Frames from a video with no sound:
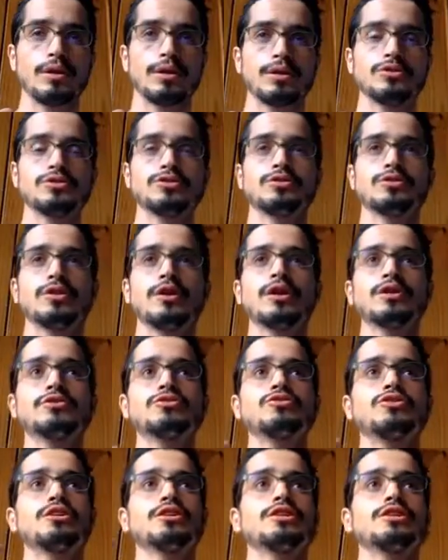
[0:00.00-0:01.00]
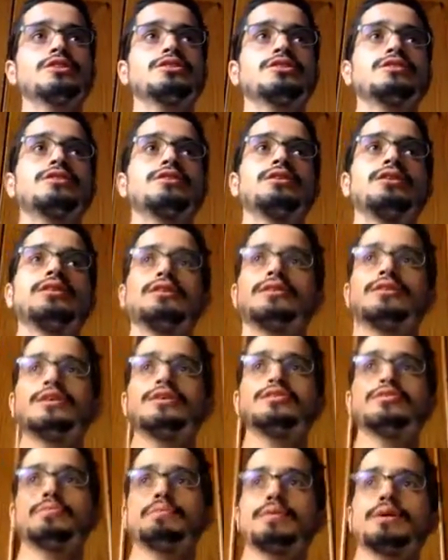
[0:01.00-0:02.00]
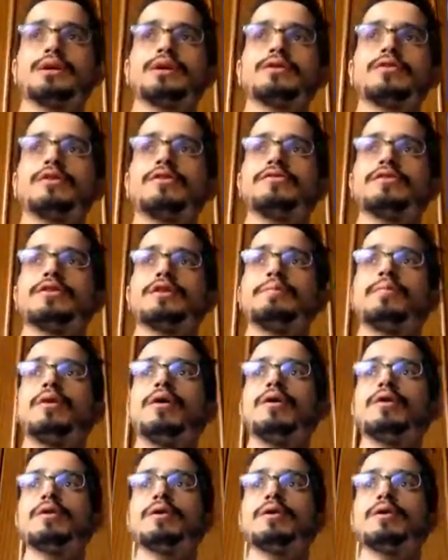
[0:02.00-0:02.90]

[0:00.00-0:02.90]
not just the speed of the ball.